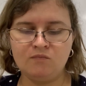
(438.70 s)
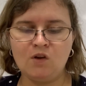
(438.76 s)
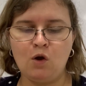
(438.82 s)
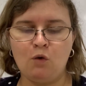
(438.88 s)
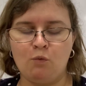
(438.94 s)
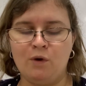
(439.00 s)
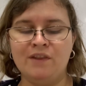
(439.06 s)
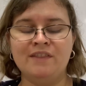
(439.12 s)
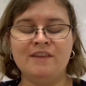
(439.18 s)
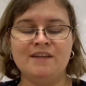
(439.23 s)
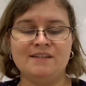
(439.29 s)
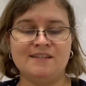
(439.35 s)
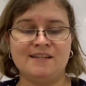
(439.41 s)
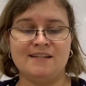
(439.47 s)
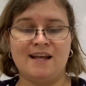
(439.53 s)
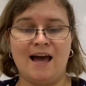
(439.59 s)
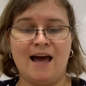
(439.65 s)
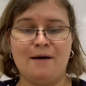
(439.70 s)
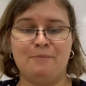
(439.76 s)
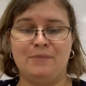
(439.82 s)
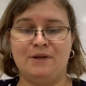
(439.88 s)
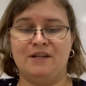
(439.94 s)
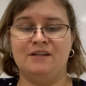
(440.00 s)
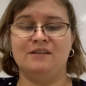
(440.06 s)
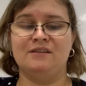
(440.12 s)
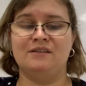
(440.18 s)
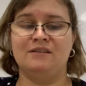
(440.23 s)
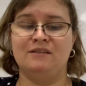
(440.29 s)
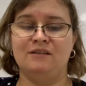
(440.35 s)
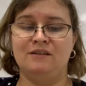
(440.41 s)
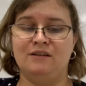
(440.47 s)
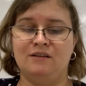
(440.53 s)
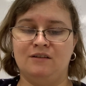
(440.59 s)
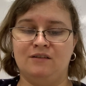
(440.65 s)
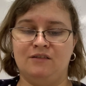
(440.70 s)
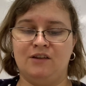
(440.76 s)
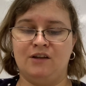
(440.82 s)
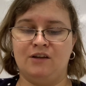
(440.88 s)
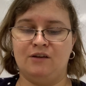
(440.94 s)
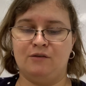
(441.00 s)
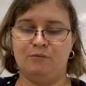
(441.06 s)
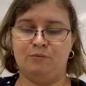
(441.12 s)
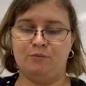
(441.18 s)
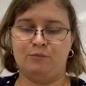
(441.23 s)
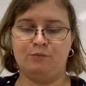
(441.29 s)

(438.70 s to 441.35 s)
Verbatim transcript: When this had happened, the